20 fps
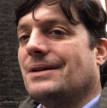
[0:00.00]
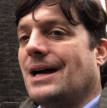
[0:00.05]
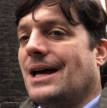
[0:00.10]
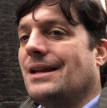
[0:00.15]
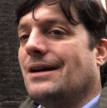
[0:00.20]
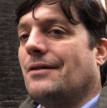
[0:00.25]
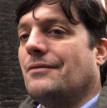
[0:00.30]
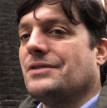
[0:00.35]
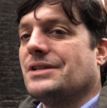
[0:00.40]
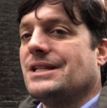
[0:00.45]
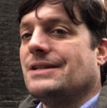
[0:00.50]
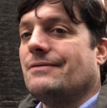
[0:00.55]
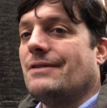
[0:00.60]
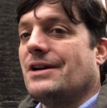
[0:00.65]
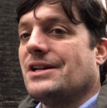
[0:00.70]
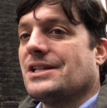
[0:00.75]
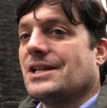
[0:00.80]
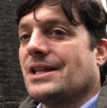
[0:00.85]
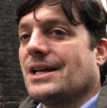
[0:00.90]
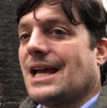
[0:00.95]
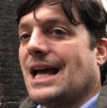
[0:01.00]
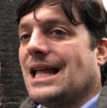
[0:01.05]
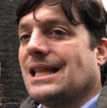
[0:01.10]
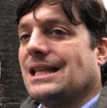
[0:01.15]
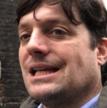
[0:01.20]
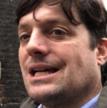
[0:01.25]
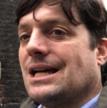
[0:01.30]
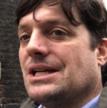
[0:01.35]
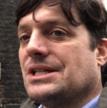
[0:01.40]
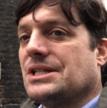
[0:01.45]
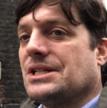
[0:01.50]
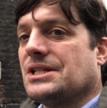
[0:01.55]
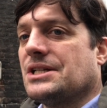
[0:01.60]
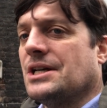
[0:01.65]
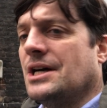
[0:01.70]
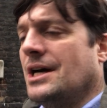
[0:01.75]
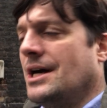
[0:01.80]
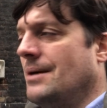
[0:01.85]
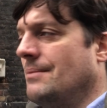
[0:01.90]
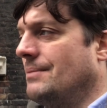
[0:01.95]
And obviously various other Catholic
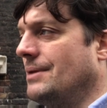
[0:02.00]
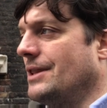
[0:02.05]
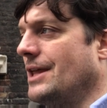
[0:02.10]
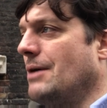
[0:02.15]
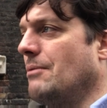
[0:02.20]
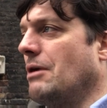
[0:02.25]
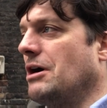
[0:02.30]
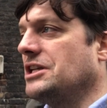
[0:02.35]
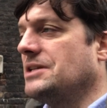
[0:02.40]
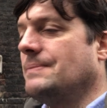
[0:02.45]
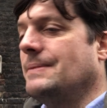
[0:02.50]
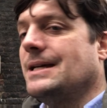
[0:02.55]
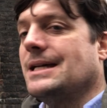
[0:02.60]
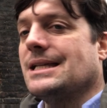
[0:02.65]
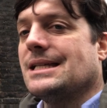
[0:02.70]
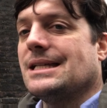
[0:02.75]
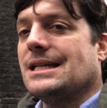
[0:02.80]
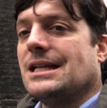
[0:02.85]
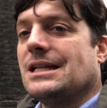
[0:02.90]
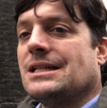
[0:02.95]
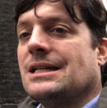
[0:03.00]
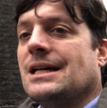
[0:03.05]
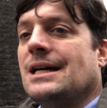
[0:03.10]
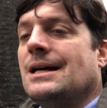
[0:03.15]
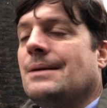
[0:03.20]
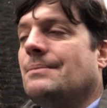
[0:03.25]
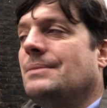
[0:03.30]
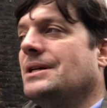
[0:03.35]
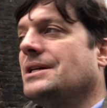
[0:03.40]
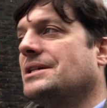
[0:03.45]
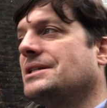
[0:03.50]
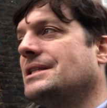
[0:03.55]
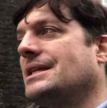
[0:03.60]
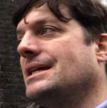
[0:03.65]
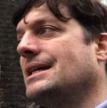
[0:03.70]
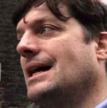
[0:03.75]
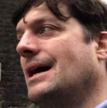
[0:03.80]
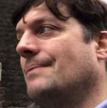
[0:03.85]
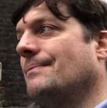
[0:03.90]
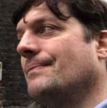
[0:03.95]
cousins, but they weren't to be considered because
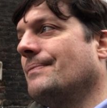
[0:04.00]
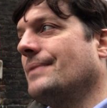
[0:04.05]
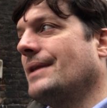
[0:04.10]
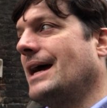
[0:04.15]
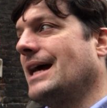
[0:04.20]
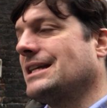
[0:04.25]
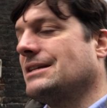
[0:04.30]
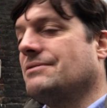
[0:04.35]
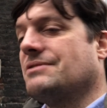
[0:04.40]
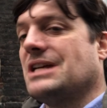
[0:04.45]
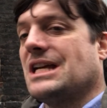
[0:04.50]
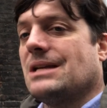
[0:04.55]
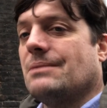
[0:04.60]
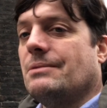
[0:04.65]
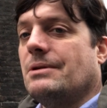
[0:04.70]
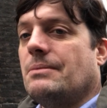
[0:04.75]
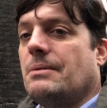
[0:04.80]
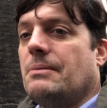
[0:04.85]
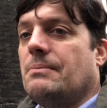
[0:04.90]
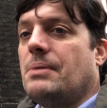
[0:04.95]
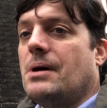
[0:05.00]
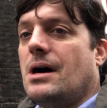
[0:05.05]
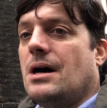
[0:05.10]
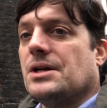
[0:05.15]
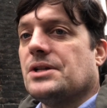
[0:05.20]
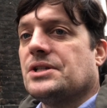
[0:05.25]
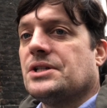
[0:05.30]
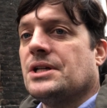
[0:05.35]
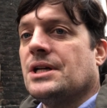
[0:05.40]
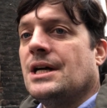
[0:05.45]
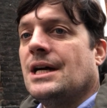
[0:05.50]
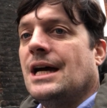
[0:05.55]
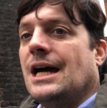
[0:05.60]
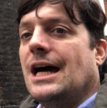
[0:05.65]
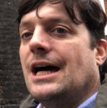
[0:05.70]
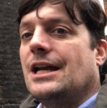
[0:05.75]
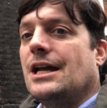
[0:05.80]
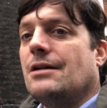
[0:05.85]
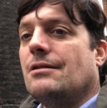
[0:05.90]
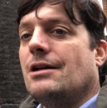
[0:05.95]
the um, Act of Settlement had been passed
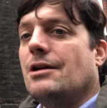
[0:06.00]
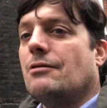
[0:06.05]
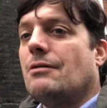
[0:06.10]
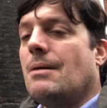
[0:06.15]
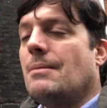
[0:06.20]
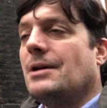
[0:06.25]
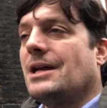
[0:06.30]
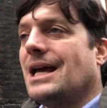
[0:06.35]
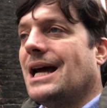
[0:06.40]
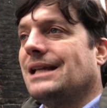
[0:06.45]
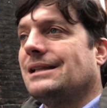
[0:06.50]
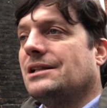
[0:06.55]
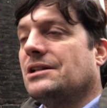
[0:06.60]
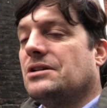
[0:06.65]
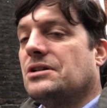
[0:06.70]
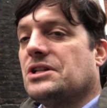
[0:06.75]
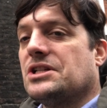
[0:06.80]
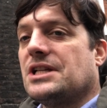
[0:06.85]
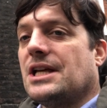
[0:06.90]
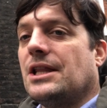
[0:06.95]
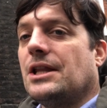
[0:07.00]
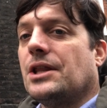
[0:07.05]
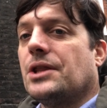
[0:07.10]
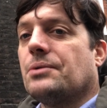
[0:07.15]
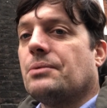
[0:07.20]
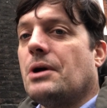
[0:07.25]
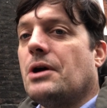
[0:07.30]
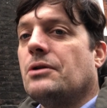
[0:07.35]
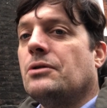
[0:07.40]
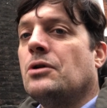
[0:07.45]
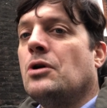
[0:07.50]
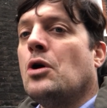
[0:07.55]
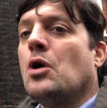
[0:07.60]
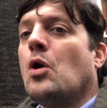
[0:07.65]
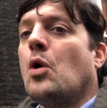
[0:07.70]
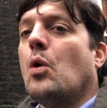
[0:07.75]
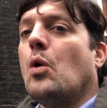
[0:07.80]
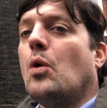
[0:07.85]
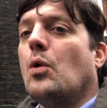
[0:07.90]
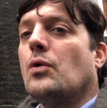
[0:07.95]
and only a Roman Catholic could ascend the throne,
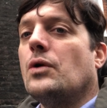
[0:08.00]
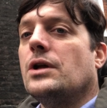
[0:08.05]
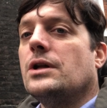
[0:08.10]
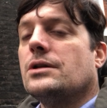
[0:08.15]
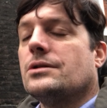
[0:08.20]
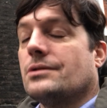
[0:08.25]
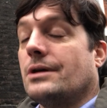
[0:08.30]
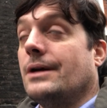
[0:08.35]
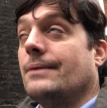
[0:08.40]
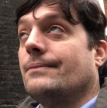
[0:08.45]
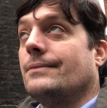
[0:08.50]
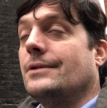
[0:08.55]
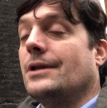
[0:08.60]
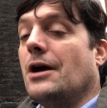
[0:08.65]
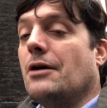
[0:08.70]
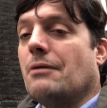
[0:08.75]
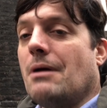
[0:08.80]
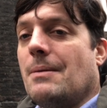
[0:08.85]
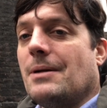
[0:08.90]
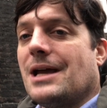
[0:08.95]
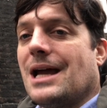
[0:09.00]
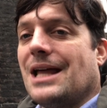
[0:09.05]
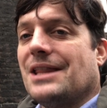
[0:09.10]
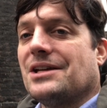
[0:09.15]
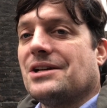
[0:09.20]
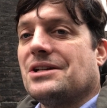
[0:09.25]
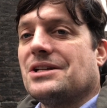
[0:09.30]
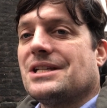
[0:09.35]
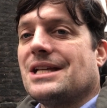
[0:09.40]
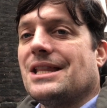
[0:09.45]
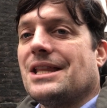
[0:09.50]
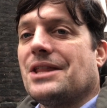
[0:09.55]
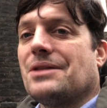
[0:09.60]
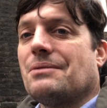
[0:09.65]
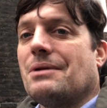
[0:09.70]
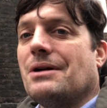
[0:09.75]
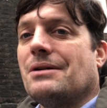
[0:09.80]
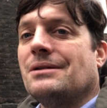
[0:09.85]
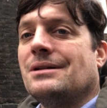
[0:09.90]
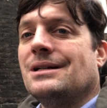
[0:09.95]
or, sorry, no Roman Catholic could ascend the
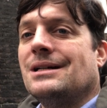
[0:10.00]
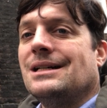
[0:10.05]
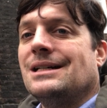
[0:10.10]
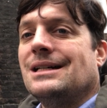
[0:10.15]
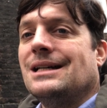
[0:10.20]
throne,